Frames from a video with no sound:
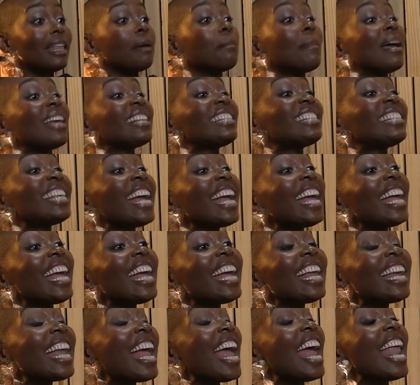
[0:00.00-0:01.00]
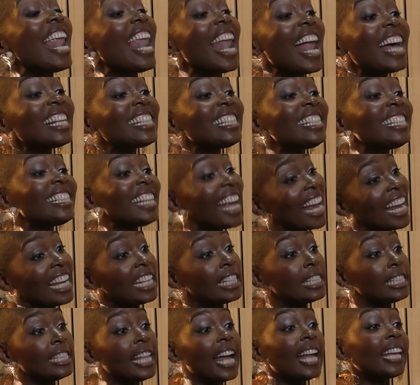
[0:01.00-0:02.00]
They must say, in her last
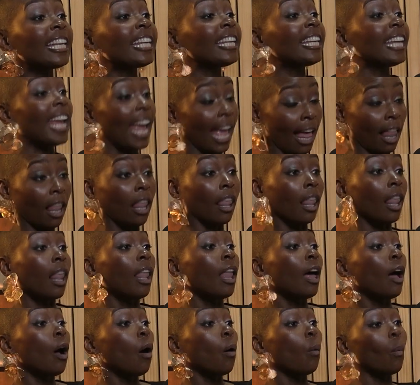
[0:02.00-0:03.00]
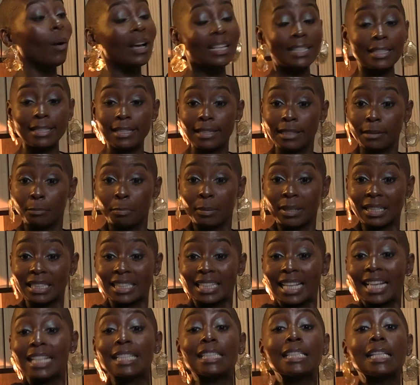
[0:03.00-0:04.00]
days, that girl was still
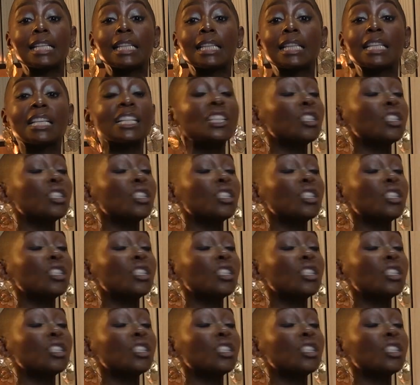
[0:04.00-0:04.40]
presenting